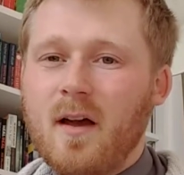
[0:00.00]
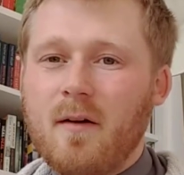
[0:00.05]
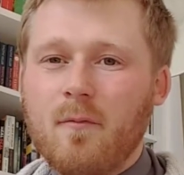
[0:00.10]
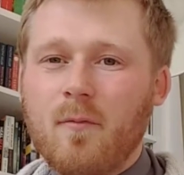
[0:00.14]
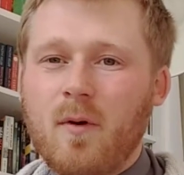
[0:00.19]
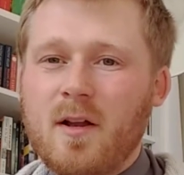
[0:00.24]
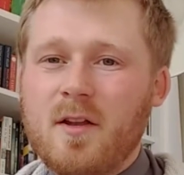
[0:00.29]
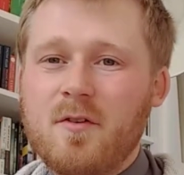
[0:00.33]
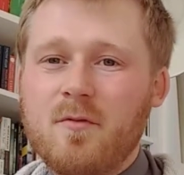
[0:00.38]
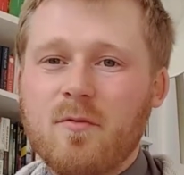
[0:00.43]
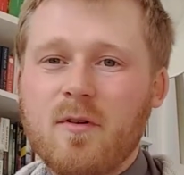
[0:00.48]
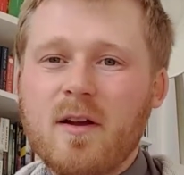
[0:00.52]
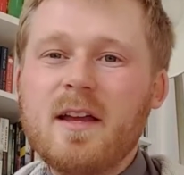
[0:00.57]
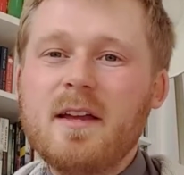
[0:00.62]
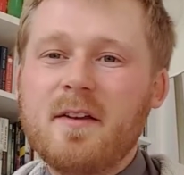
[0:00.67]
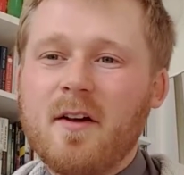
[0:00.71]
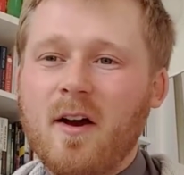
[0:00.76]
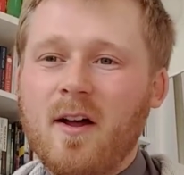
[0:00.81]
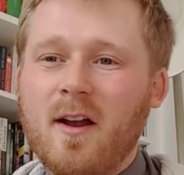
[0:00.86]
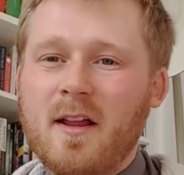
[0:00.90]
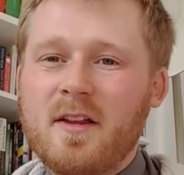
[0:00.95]
When you
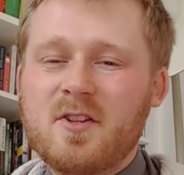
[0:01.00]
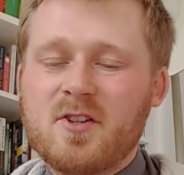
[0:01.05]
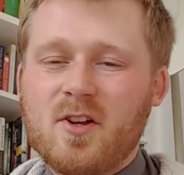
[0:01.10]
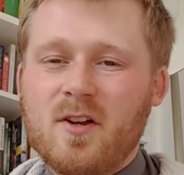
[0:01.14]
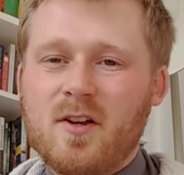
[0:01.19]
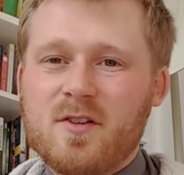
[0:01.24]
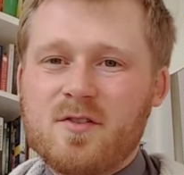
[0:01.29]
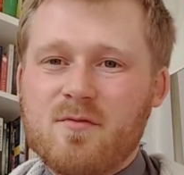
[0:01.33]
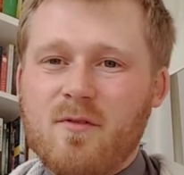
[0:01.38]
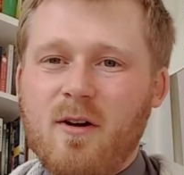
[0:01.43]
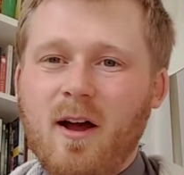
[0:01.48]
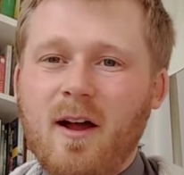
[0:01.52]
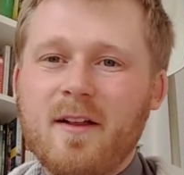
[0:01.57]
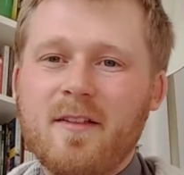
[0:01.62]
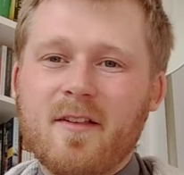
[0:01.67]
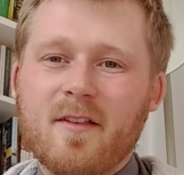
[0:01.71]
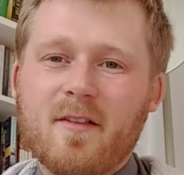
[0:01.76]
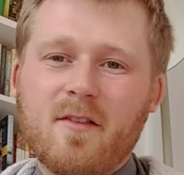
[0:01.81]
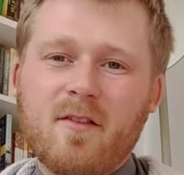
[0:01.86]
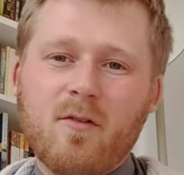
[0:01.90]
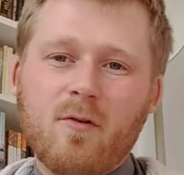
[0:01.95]
read early church
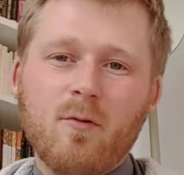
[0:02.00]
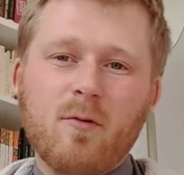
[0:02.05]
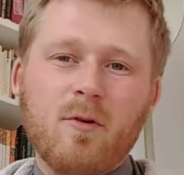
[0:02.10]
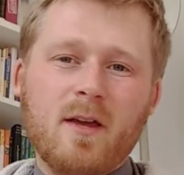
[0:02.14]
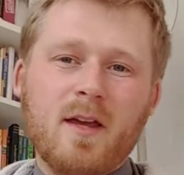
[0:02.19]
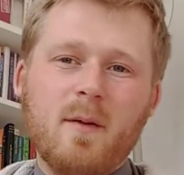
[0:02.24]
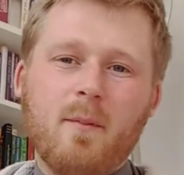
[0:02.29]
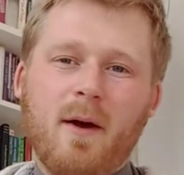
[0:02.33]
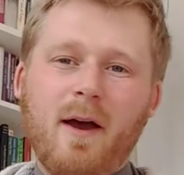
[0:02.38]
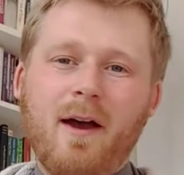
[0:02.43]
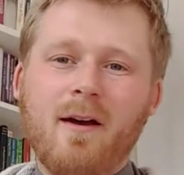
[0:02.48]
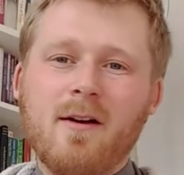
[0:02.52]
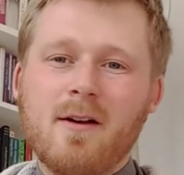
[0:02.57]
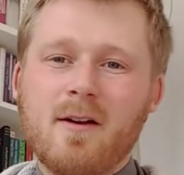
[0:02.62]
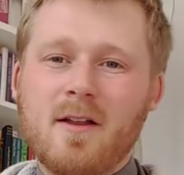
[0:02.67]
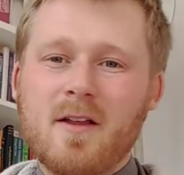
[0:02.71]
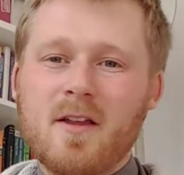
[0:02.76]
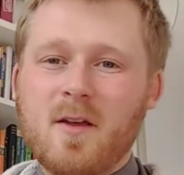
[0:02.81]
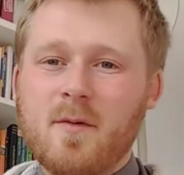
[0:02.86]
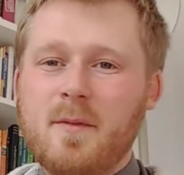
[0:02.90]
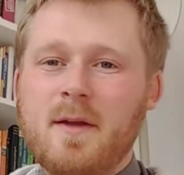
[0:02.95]
writers talking about
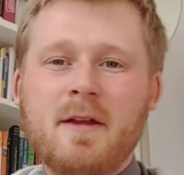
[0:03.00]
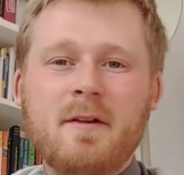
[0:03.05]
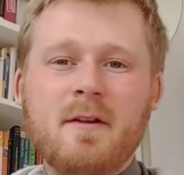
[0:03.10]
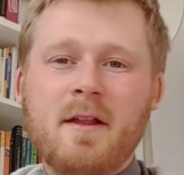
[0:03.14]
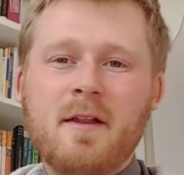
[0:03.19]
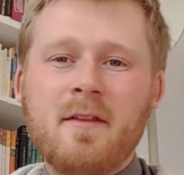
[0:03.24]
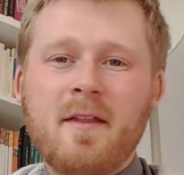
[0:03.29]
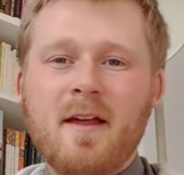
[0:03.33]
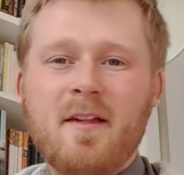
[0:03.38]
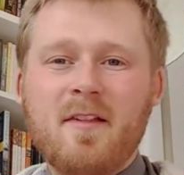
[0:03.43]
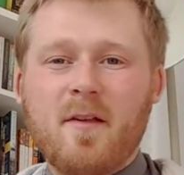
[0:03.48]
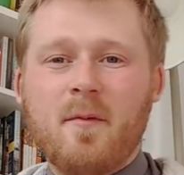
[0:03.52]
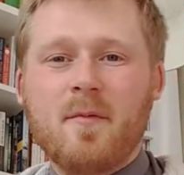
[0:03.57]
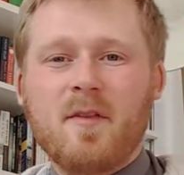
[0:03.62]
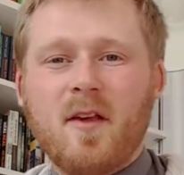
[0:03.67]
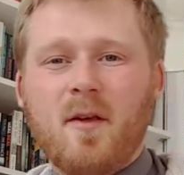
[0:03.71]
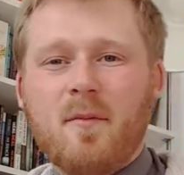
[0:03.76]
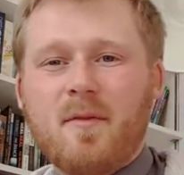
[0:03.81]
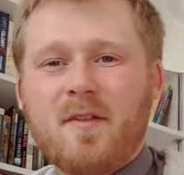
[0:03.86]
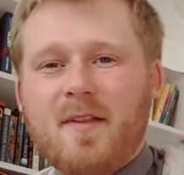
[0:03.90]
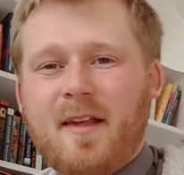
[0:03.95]
Holy Communion, they
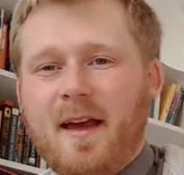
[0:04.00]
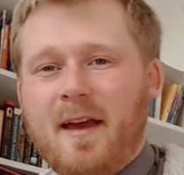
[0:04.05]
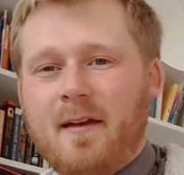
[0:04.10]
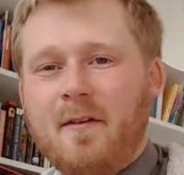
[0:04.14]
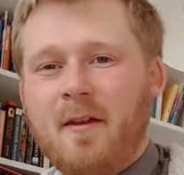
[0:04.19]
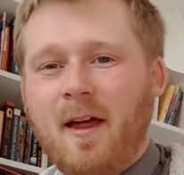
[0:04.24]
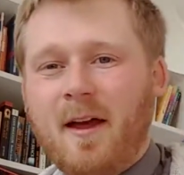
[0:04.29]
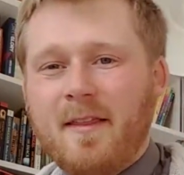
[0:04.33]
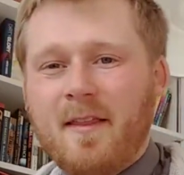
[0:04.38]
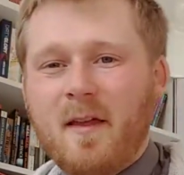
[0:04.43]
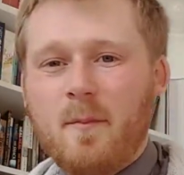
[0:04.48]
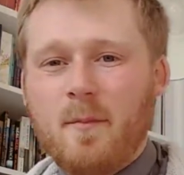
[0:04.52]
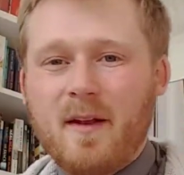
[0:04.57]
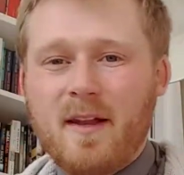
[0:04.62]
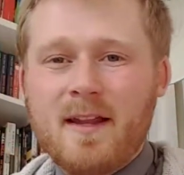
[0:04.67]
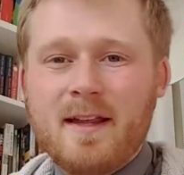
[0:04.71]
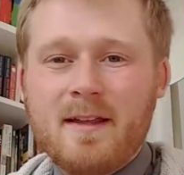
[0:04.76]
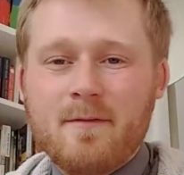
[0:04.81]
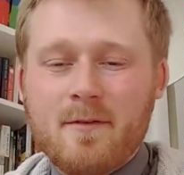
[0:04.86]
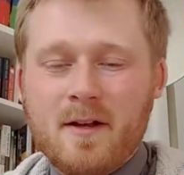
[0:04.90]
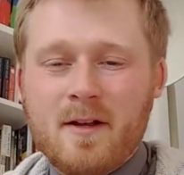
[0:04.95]
sometimes sound like they
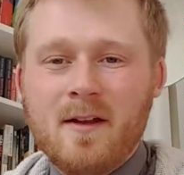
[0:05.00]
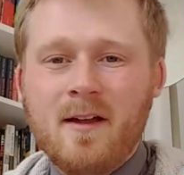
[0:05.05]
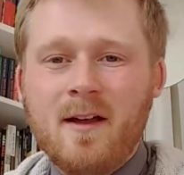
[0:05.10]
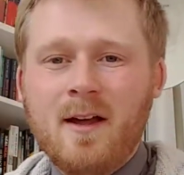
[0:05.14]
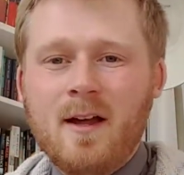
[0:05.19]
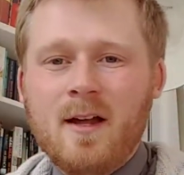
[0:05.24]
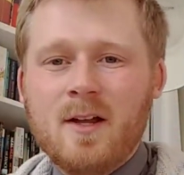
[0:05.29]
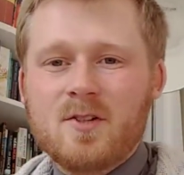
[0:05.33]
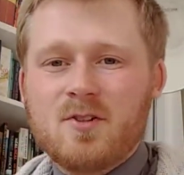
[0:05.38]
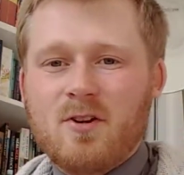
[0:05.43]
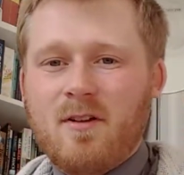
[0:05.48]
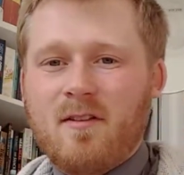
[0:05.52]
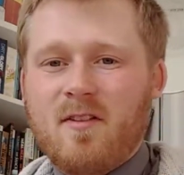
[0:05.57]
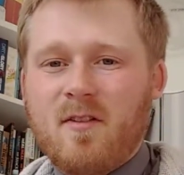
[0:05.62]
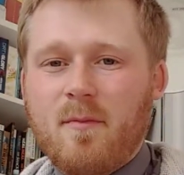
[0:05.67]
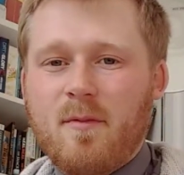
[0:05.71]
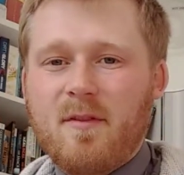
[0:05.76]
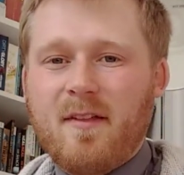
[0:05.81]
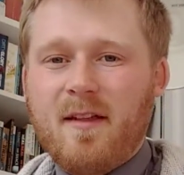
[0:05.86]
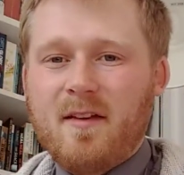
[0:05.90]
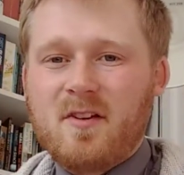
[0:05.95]
believe in
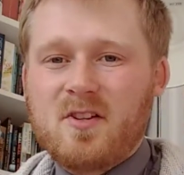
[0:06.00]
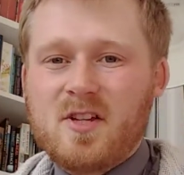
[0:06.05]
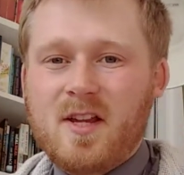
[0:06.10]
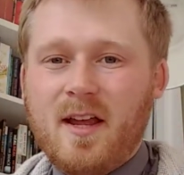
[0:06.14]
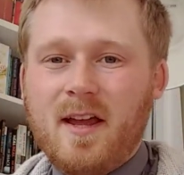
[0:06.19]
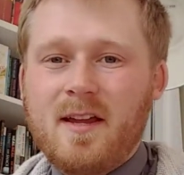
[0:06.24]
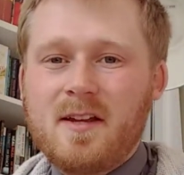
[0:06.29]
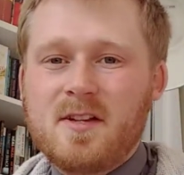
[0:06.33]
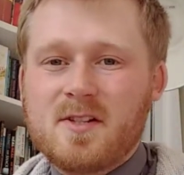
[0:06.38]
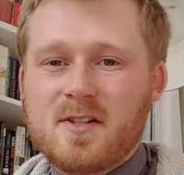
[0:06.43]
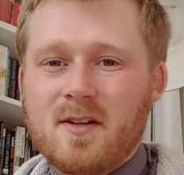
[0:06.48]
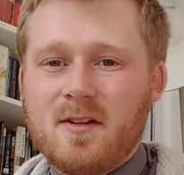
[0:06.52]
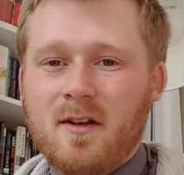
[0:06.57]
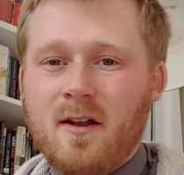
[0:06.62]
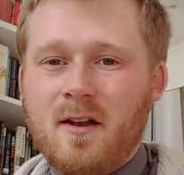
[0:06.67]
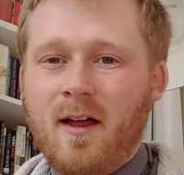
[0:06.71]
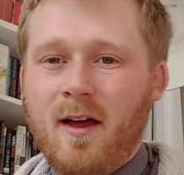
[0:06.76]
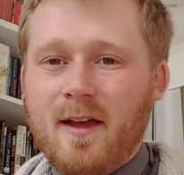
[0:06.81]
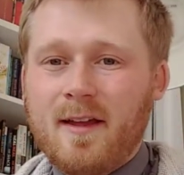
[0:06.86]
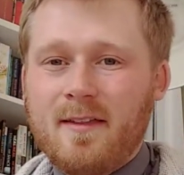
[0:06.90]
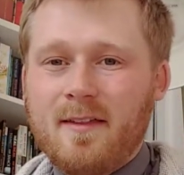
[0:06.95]
transubstantiation,
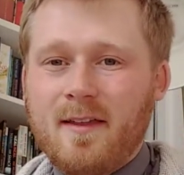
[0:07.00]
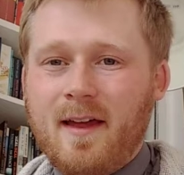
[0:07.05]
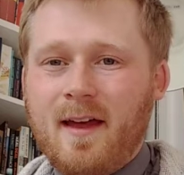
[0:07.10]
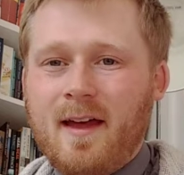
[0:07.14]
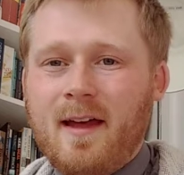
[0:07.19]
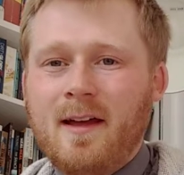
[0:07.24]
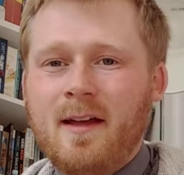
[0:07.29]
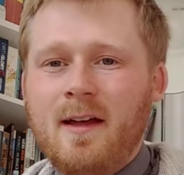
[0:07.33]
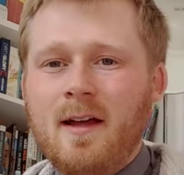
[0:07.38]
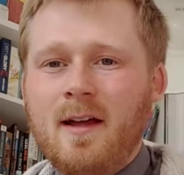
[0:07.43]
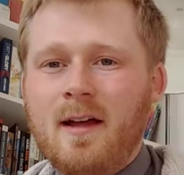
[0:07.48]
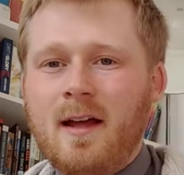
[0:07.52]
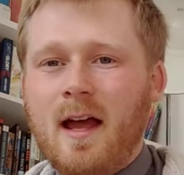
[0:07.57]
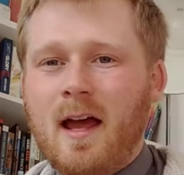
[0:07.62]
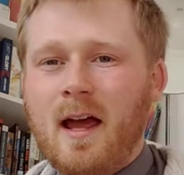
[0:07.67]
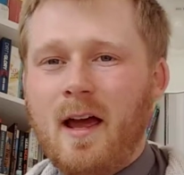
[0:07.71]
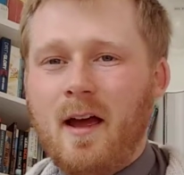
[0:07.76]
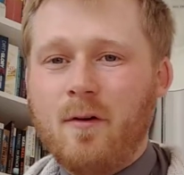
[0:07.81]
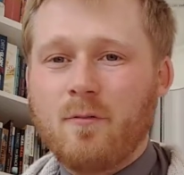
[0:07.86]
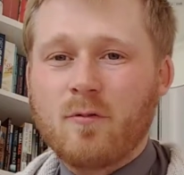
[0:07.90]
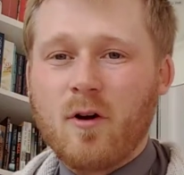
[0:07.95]
like they're
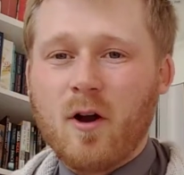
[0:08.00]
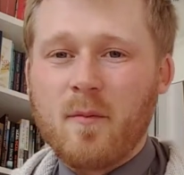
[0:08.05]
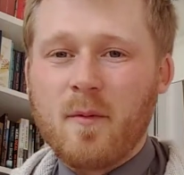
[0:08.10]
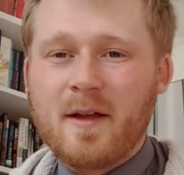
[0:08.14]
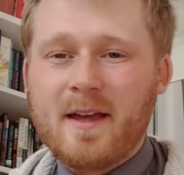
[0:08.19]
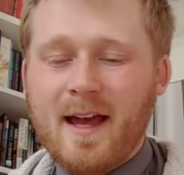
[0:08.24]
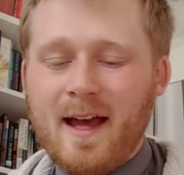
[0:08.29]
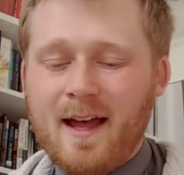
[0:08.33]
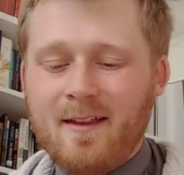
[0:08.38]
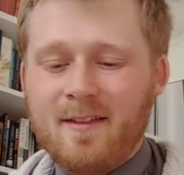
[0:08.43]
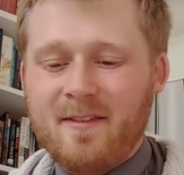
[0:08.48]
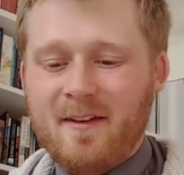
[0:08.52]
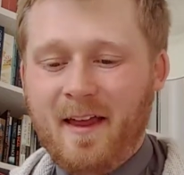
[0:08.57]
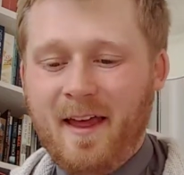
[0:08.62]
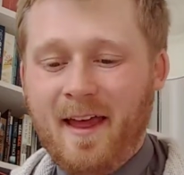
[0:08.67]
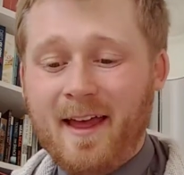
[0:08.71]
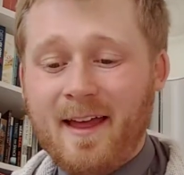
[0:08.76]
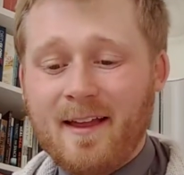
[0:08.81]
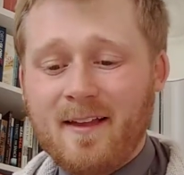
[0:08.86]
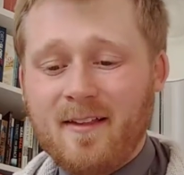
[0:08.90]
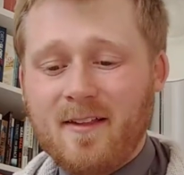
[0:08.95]
Roman
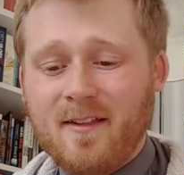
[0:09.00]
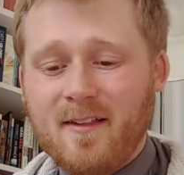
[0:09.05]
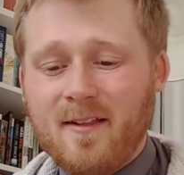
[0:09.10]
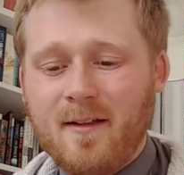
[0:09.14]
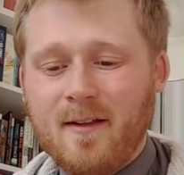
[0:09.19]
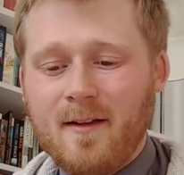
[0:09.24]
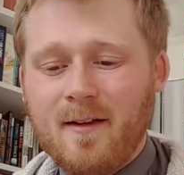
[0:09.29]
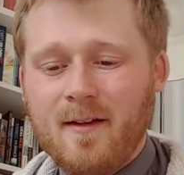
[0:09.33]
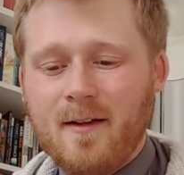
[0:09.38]
Catholics.